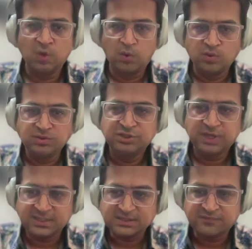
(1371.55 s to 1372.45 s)
don't
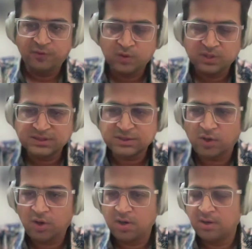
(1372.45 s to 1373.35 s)
just
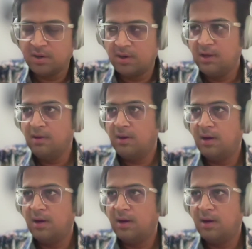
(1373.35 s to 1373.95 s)
focus on